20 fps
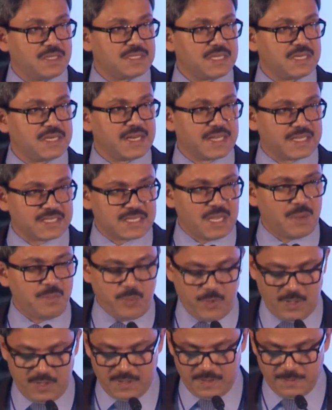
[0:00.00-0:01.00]
set an
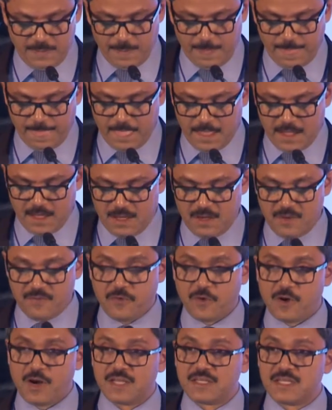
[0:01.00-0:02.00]
example uh,
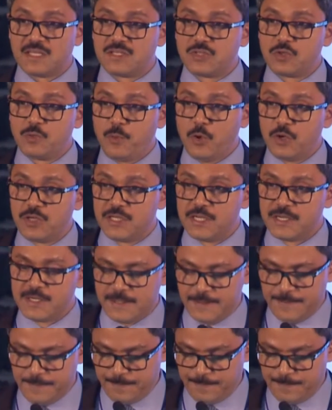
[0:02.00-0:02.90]
for others to ponder.